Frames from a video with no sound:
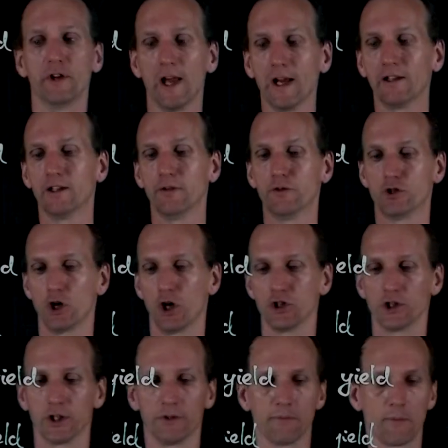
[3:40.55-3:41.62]
negative
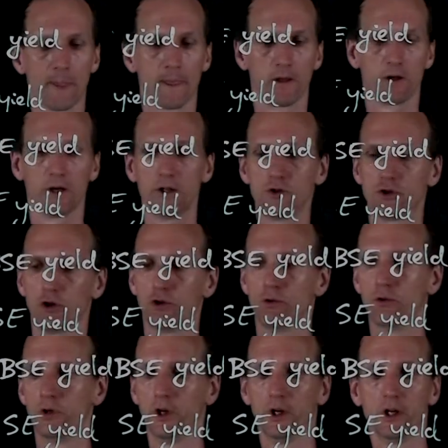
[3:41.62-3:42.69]
charging.
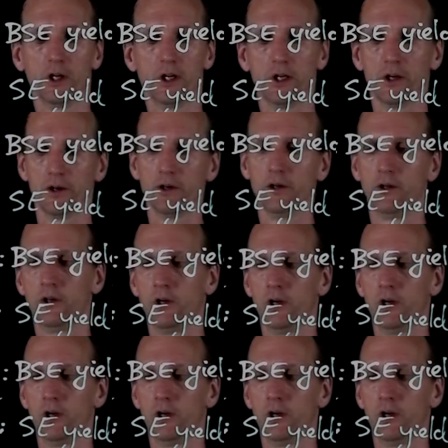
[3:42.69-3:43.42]
So here,